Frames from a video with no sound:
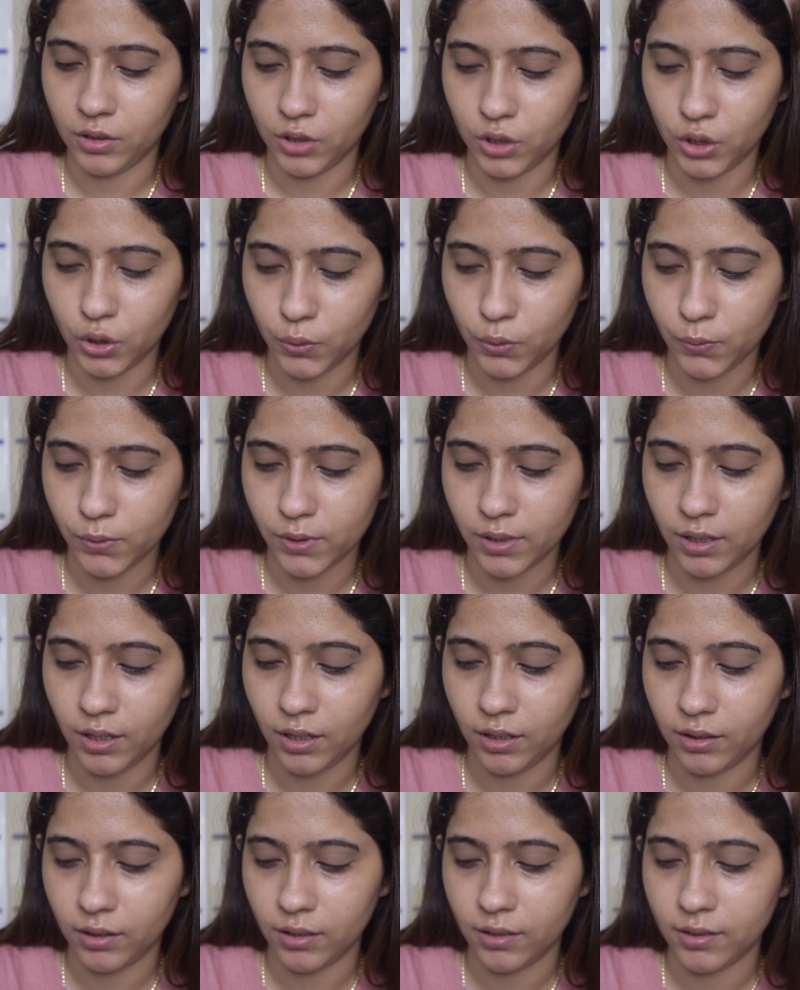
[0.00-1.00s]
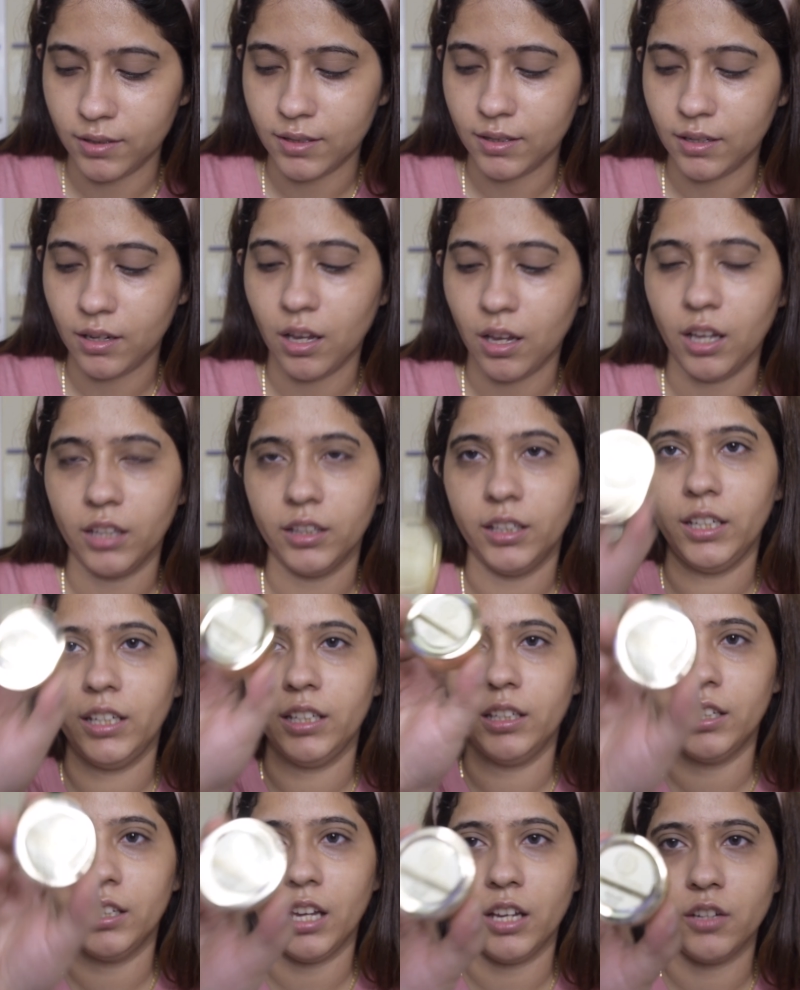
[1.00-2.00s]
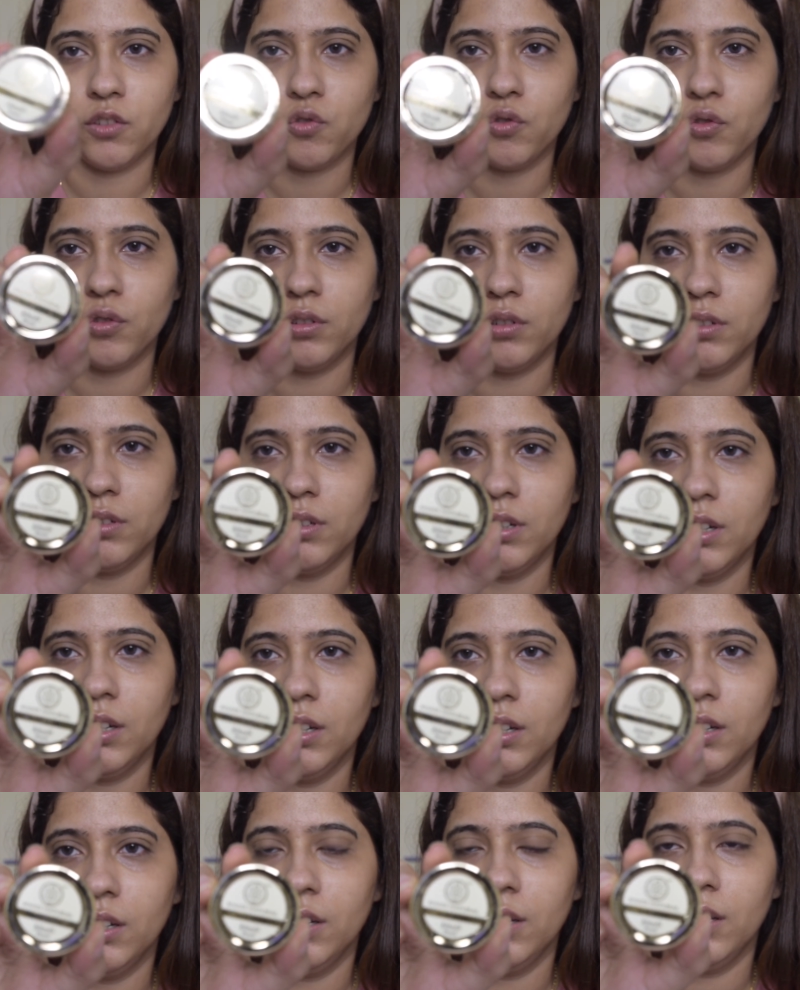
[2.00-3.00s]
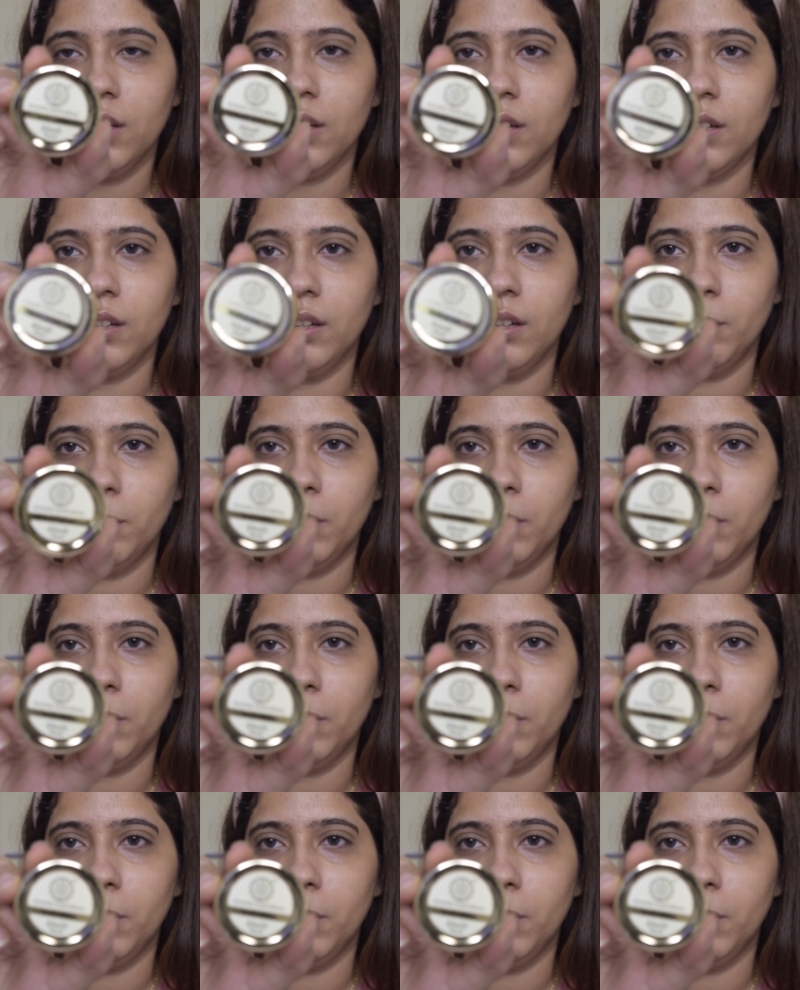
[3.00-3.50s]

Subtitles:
Using this Khadi Natural Lip